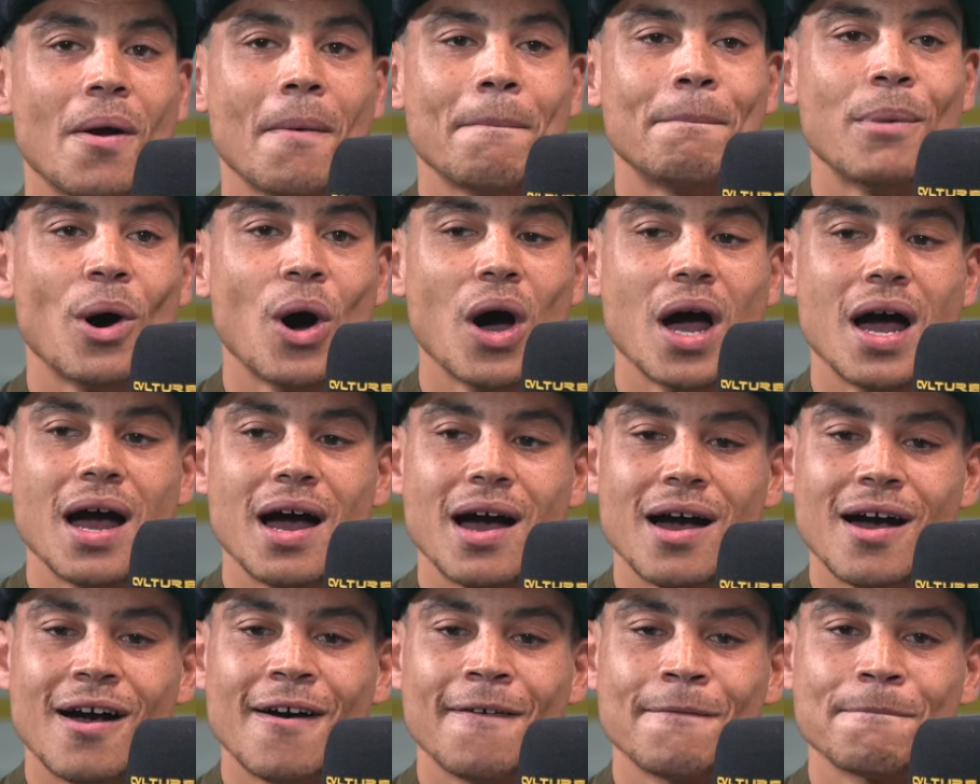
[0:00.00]
But
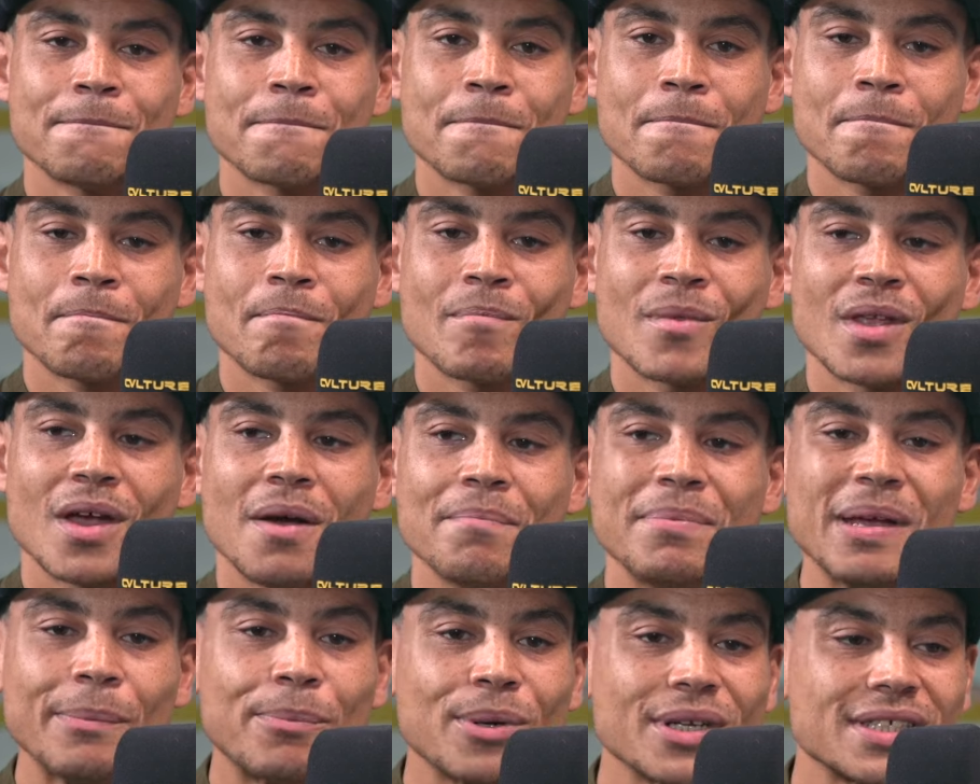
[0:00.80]

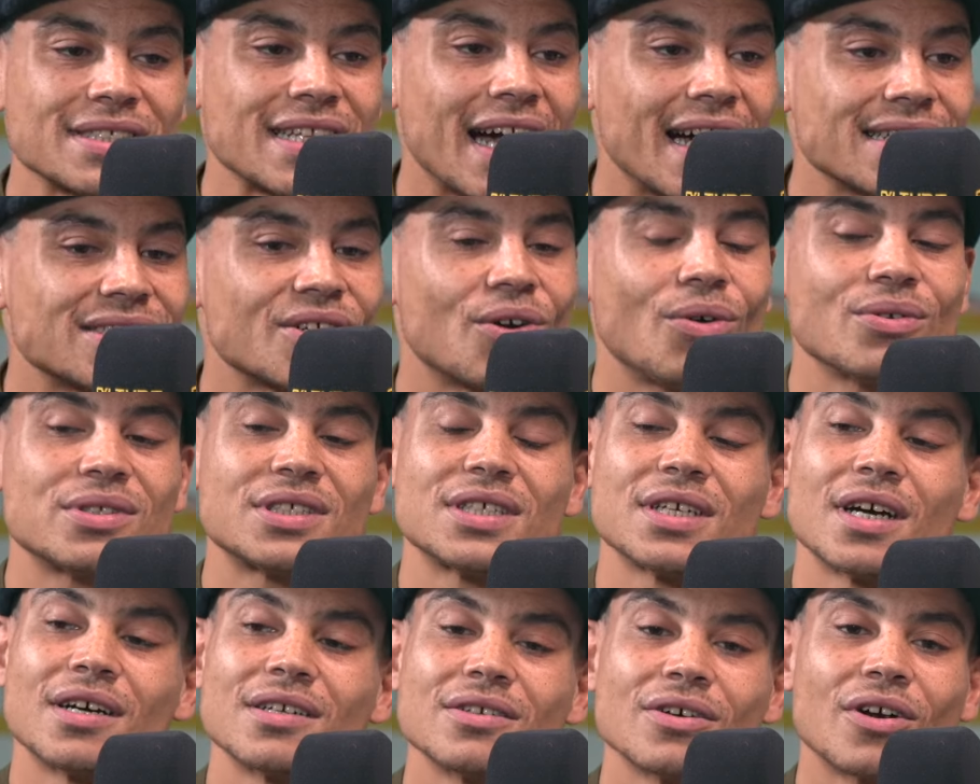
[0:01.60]
people will start to go to
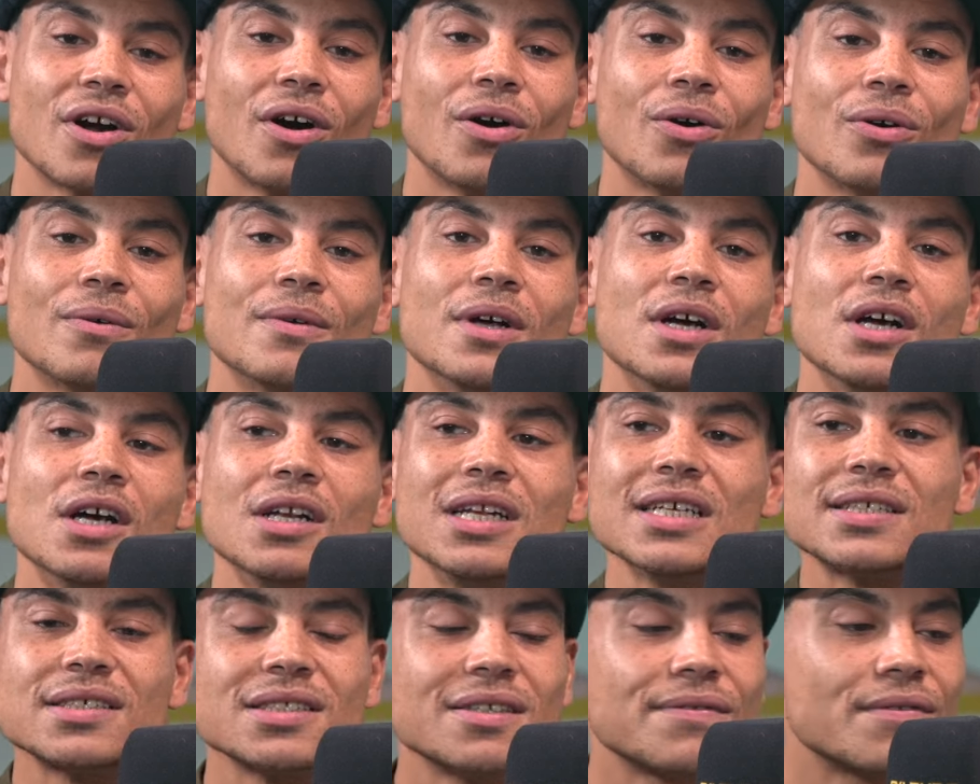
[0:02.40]
you, they'll go,
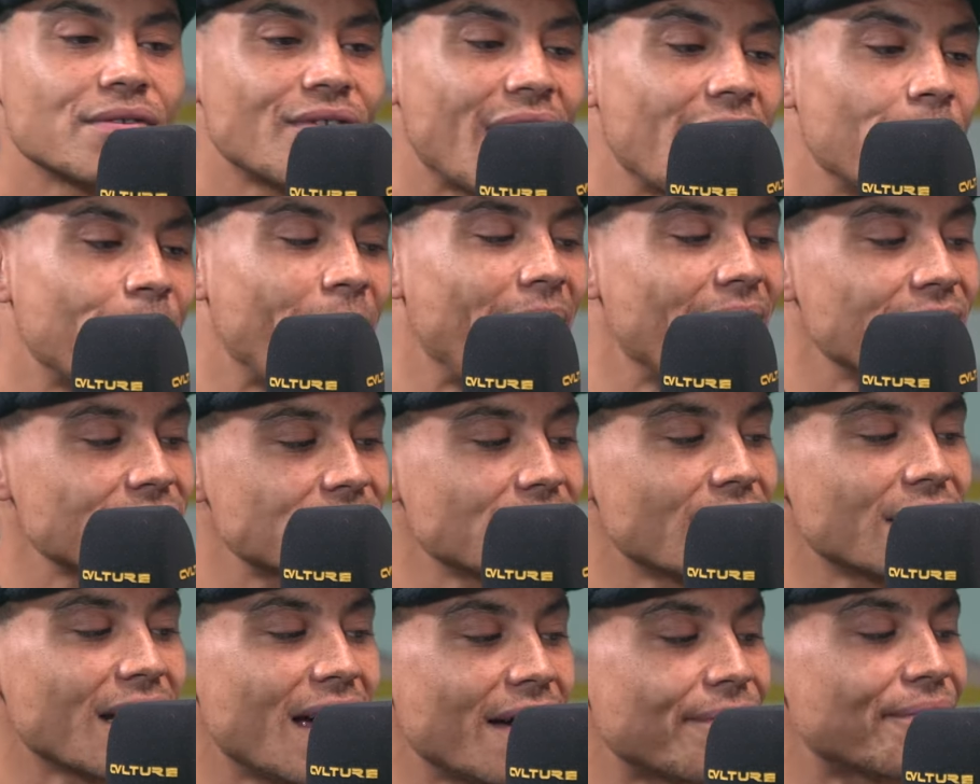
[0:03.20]
listen, if the right part's
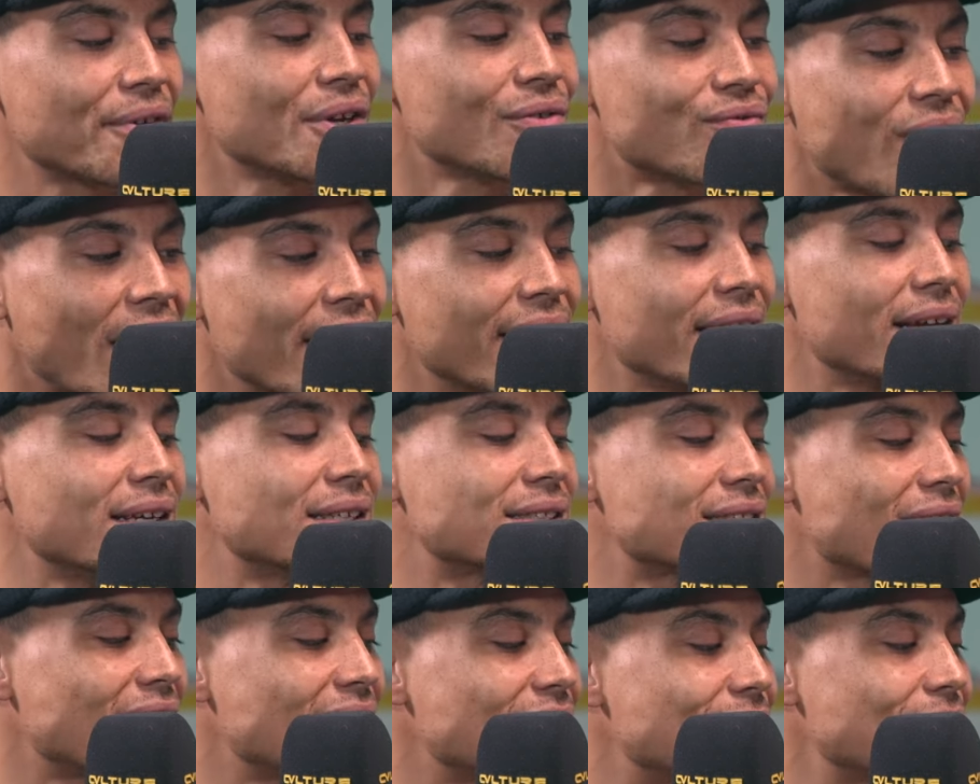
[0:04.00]
not there for you, write it
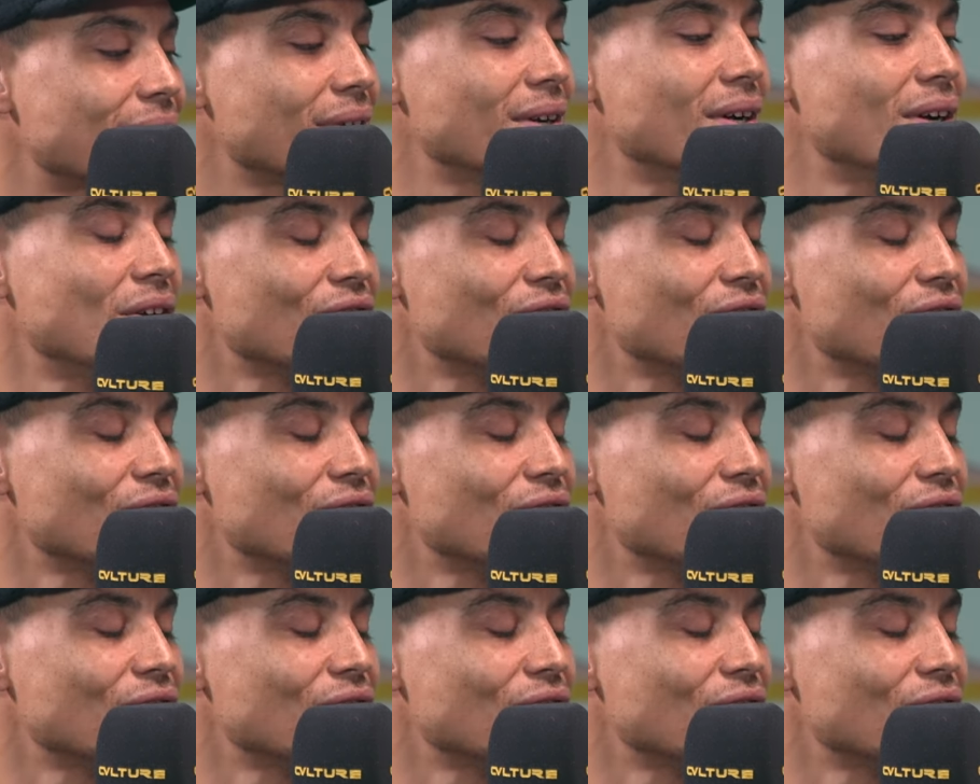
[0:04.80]
yourself.